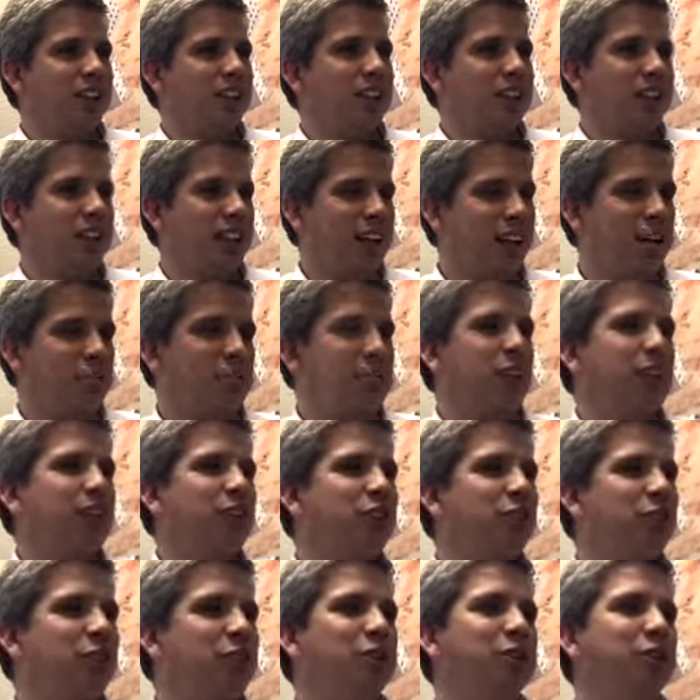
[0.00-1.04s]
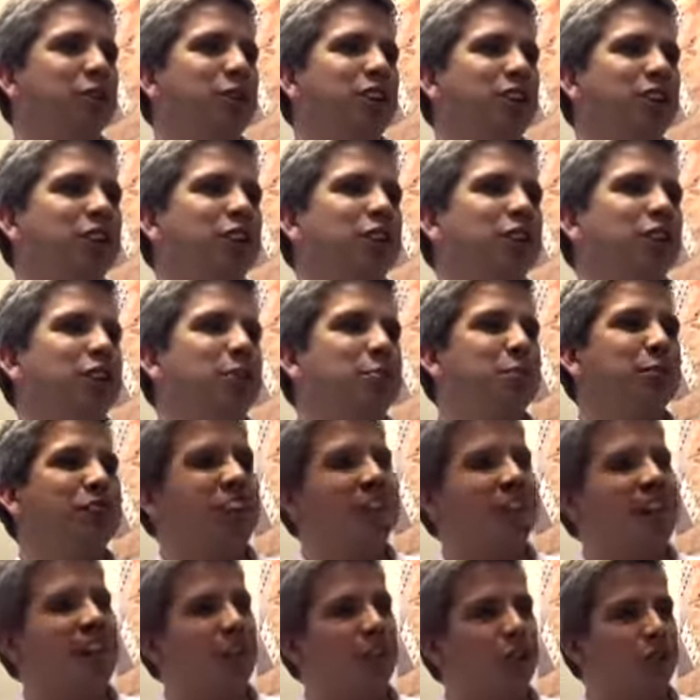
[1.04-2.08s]
They can budget for the rental, but they
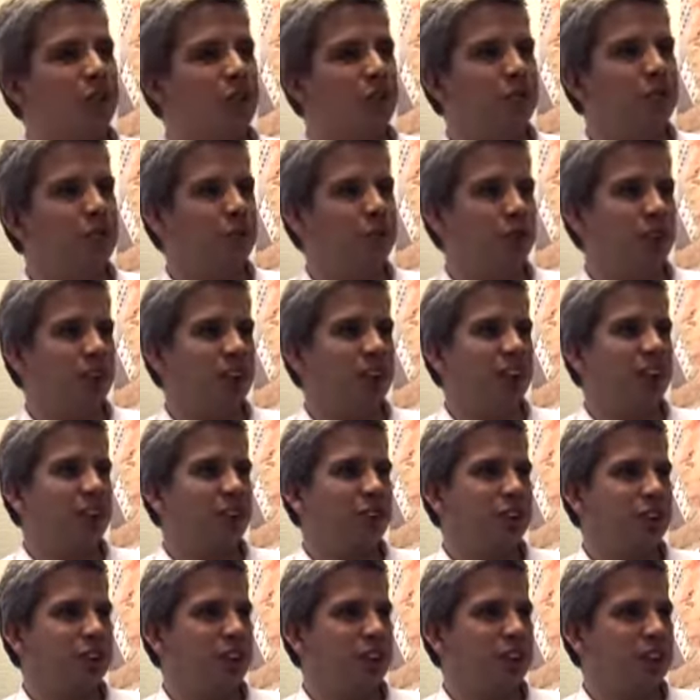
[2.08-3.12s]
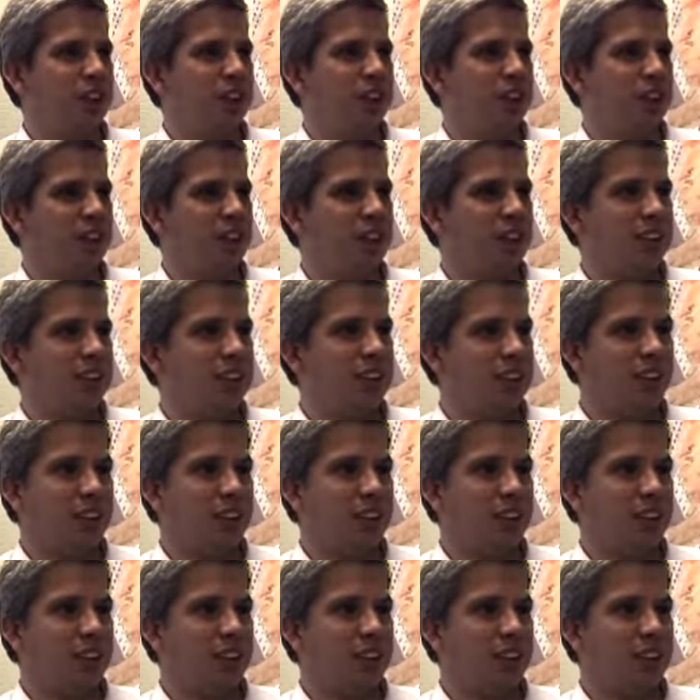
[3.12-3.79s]
cannot afford high electricity prices.